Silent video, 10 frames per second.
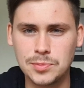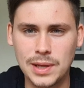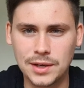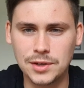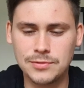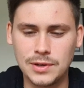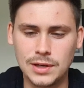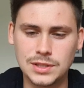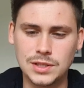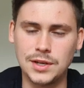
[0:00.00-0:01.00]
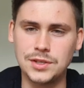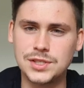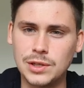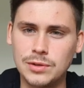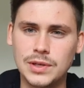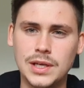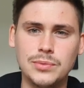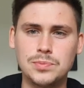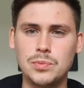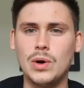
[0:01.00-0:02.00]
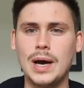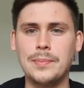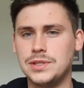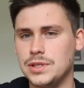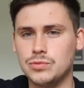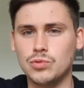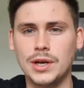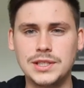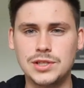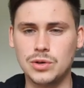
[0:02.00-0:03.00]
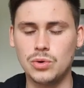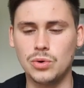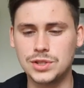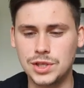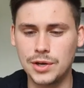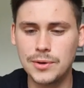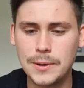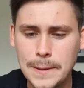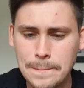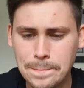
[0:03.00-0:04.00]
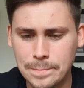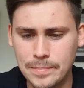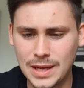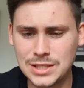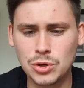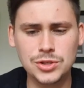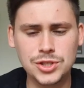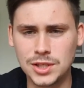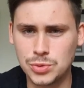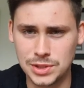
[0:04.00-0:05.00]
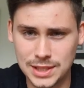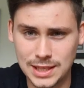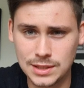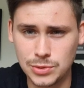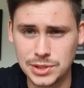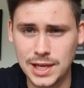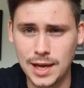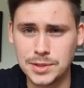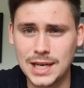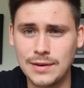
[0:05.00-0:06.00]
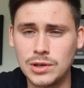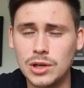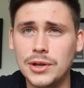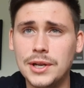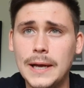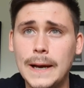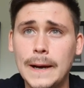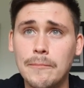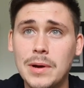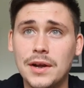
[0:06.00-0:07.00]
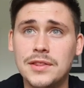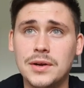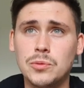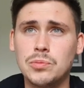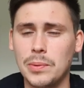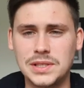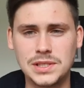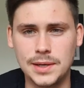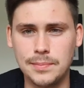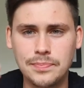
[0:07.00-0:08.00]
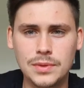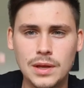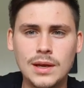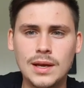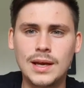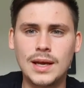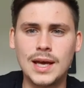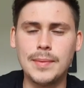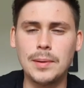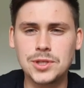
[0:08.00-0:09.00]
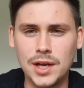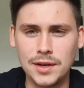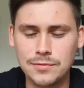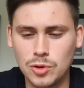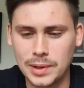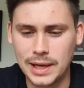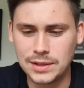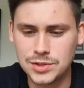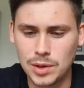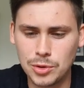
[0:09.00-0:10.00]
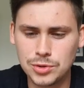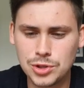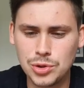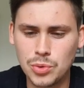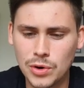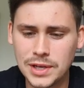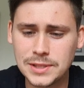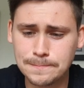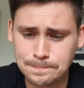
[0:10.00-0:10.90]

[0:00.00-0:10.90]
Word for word: playing under Ferguson, under Silva, he was more happy to run it to the corners. You know, he's got sides to his to his game as Calvert-Lewin, um, and I think we'll probably see him him upturn in form again. So I'm not too worried.